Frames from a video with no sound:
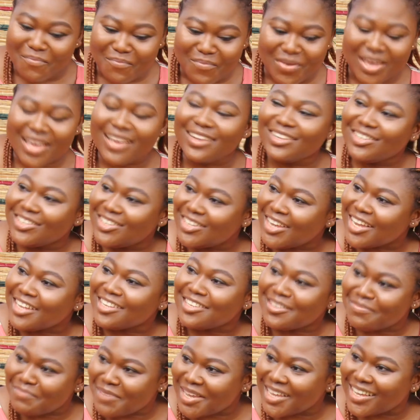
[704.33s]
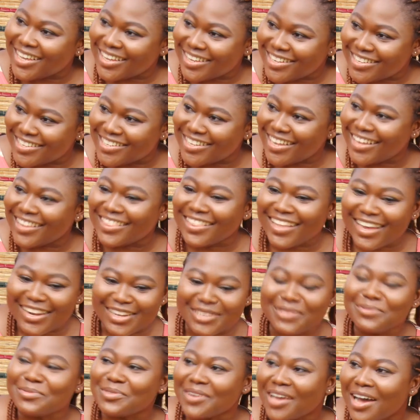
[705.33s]
being change makers. And that
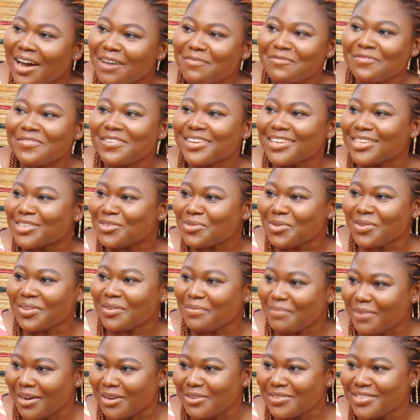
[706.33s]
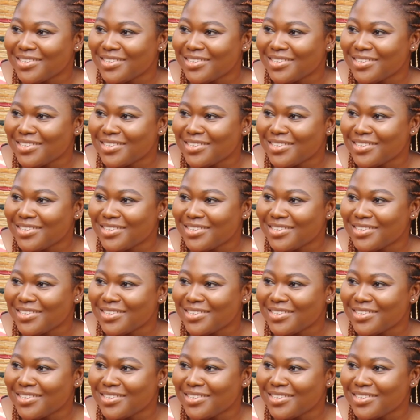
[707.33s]
is what CAMFED is all about.